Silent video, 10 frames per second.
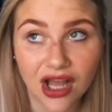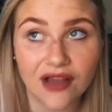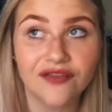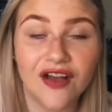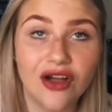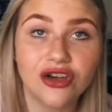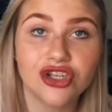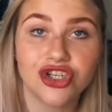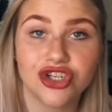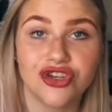I found a
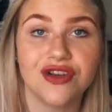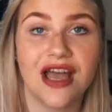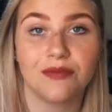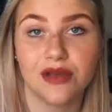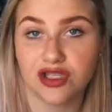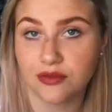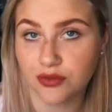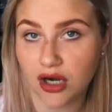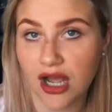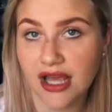shoe at Mr.
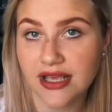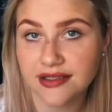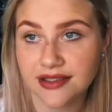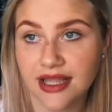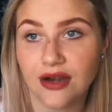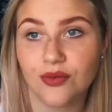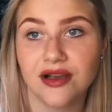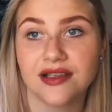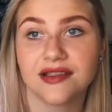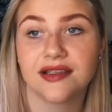Price that
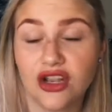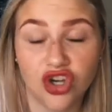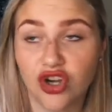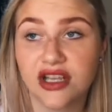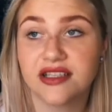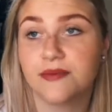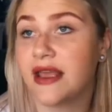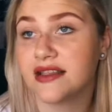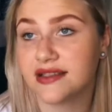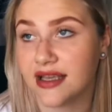was not
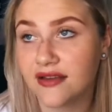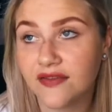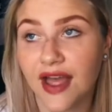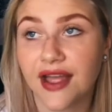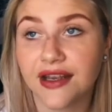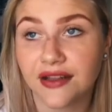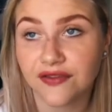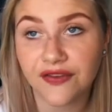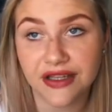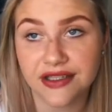expensive and it
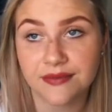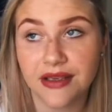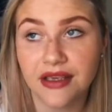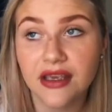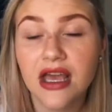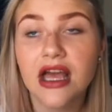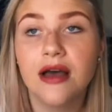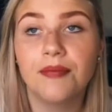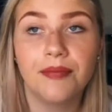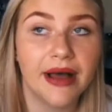fitted me.
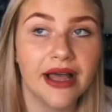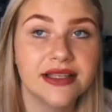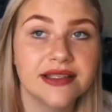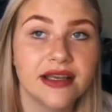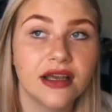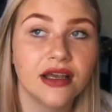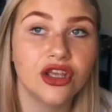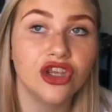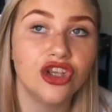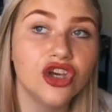But
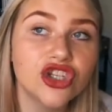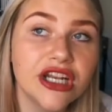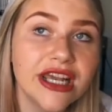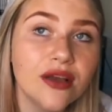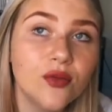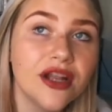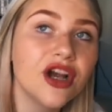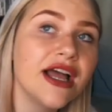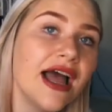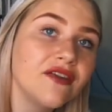usually when
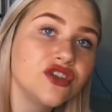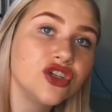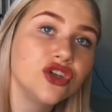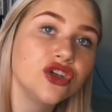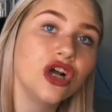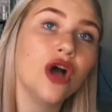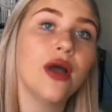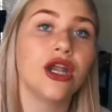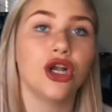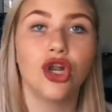I have to go
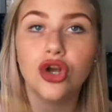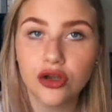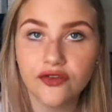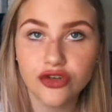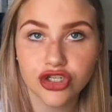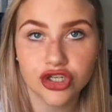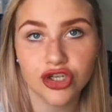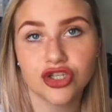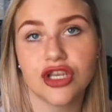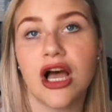and look for
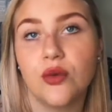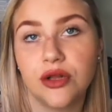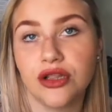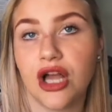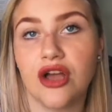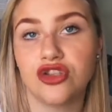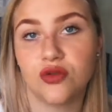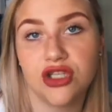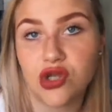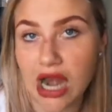shoes, I will go to
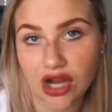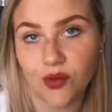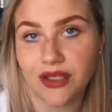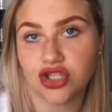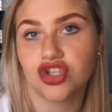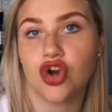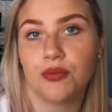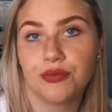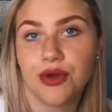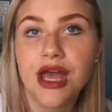a drag queen
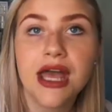shop,